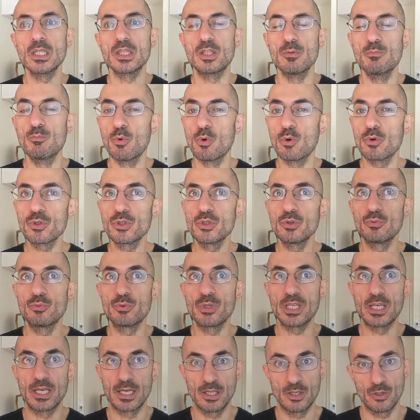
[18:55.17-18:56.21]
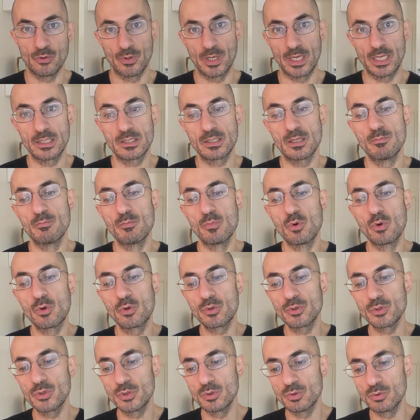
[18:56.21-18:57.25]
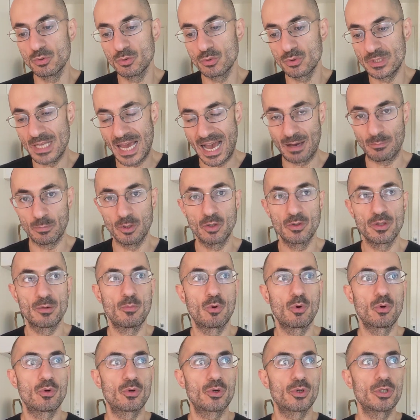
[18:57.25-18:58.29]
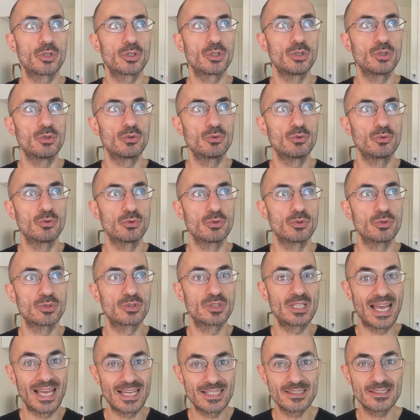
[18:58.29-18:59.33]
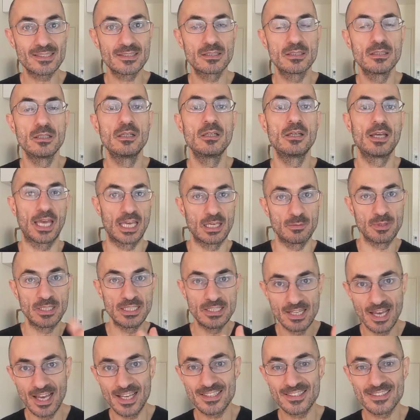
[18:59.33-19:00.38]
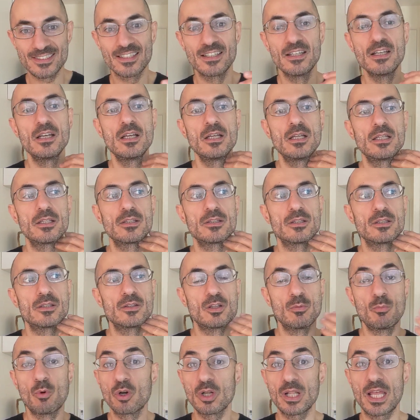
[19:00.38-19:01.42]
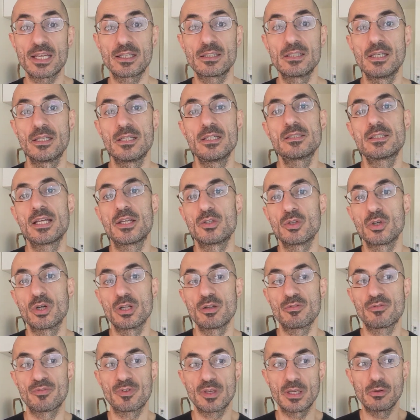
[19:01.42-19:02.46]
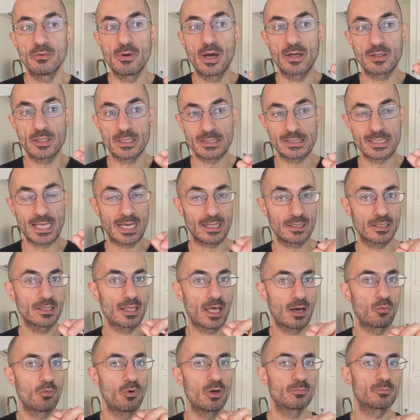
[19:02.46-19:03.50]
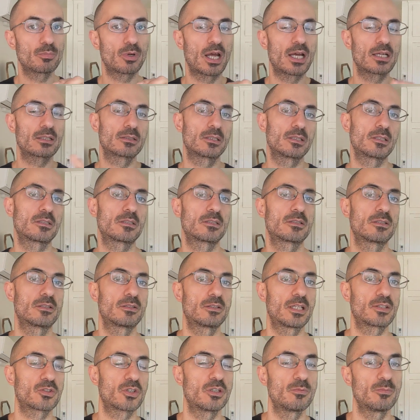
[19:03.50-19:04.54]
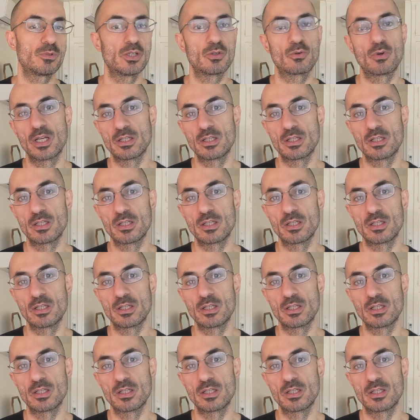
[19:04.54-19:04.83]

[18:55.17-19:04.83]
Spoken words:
The more you reiterate, the more you dabble, the more you test, A/B test, the more likely it is that you're going to figure out exactly that one practice that's going to be a